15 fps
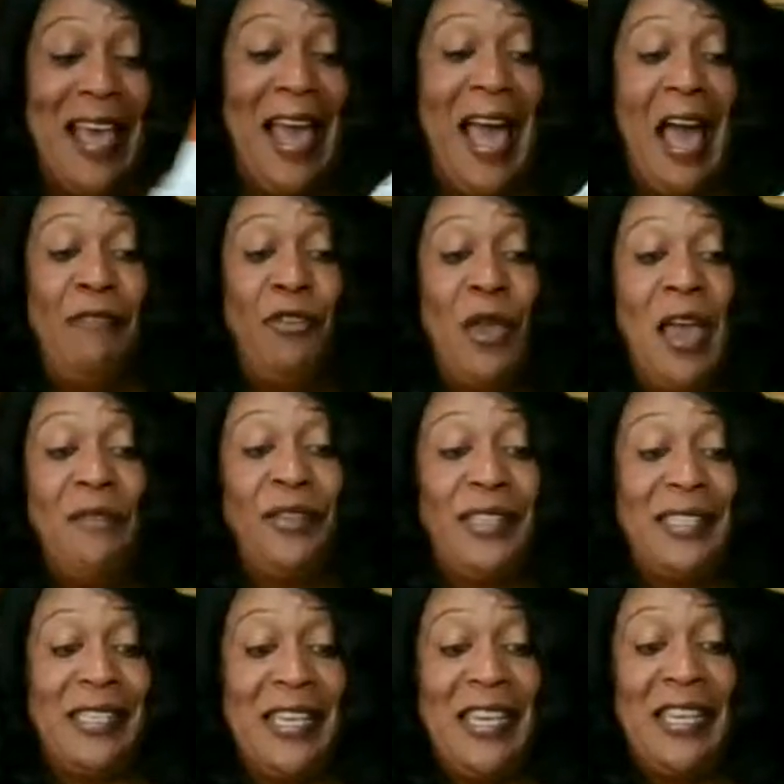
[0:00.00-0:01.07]
Have you ever
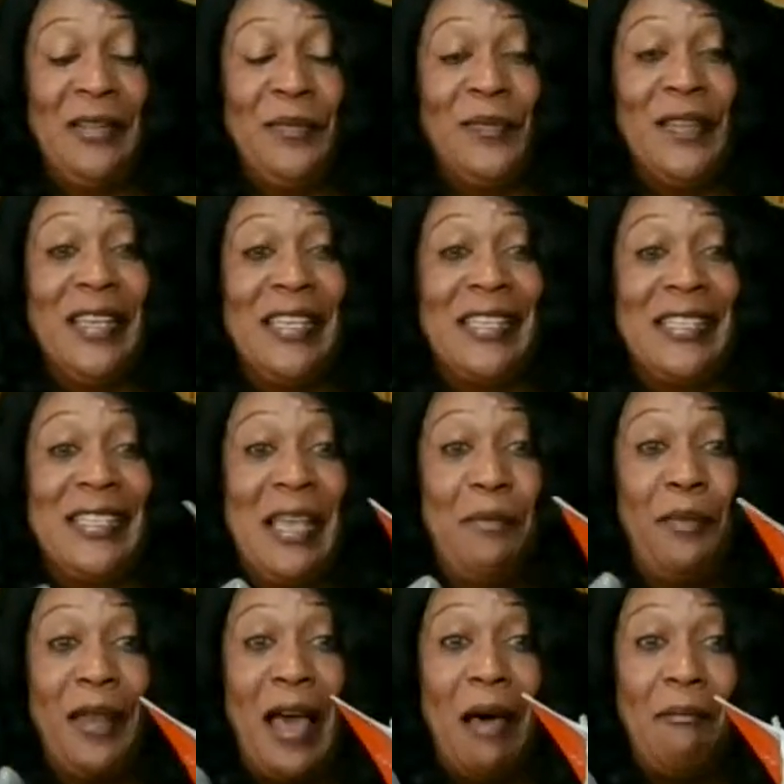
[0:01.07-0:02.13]
seen
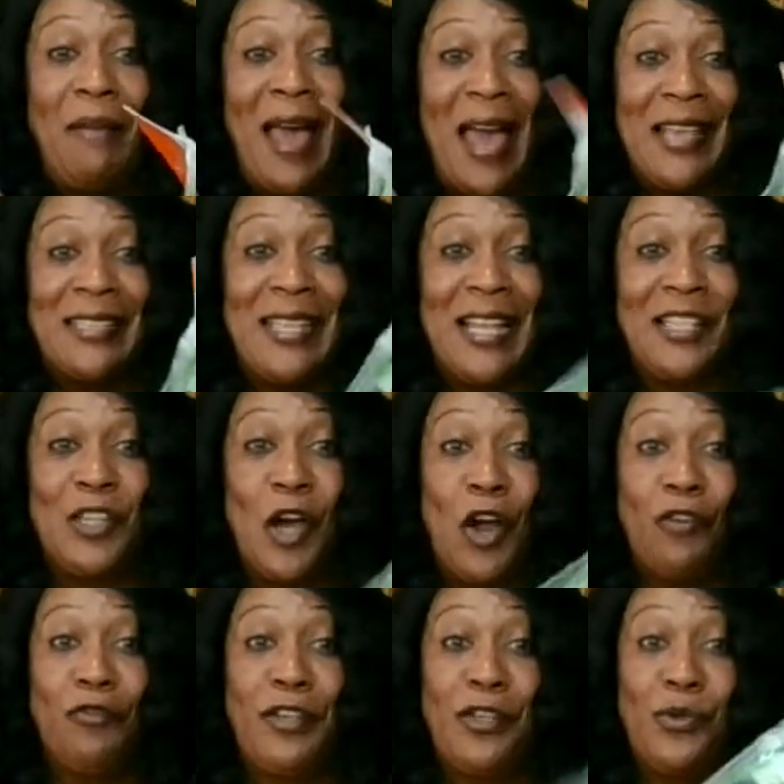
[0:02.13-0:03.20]
Ziploc bags that
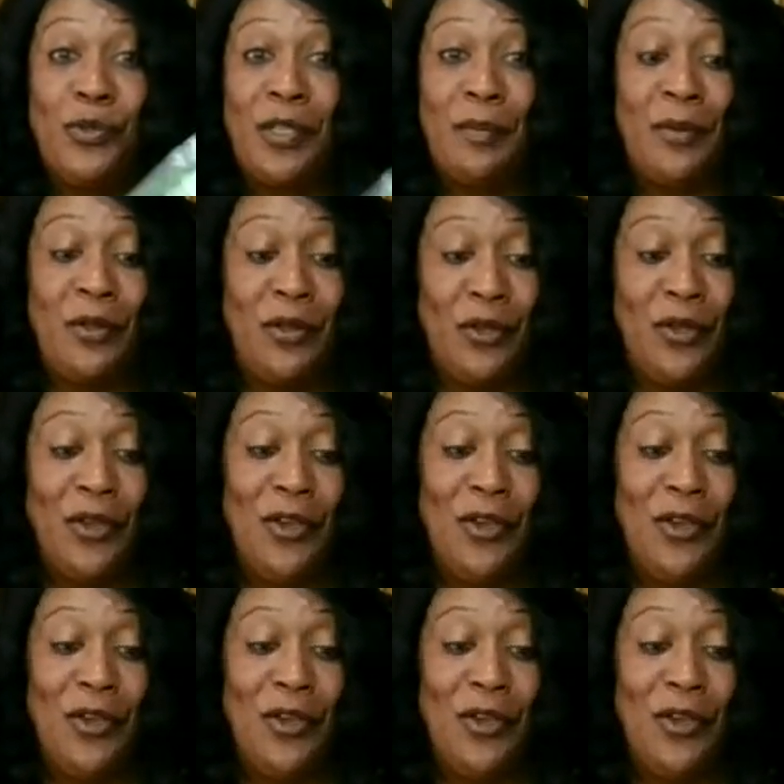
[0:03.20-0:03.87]
are reusable?